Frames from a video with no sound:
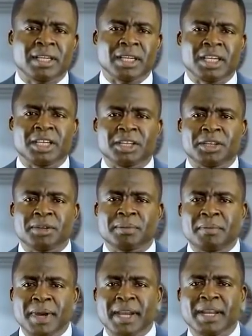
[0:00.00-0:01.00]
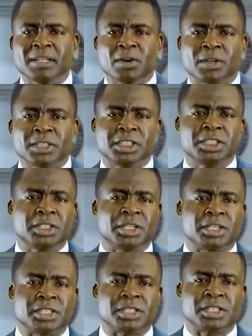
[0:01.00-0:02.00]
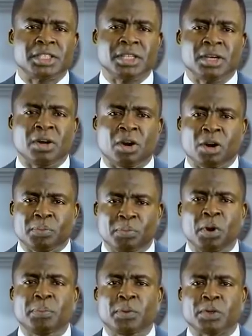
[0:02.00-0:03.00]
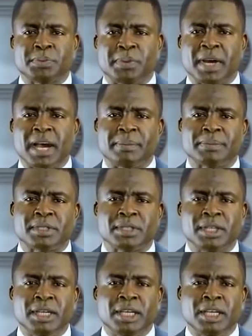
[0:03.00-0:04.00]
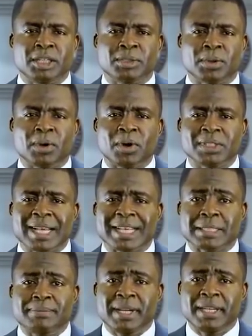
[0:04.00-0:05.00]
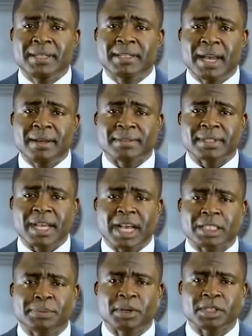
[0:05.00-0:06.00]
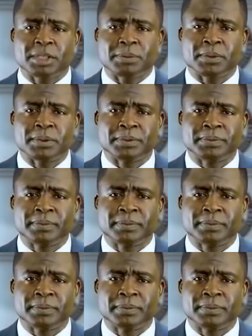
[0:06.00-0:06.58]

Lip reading: inhumane conditions on purpose, perhaps, to cause as many deaths as possible.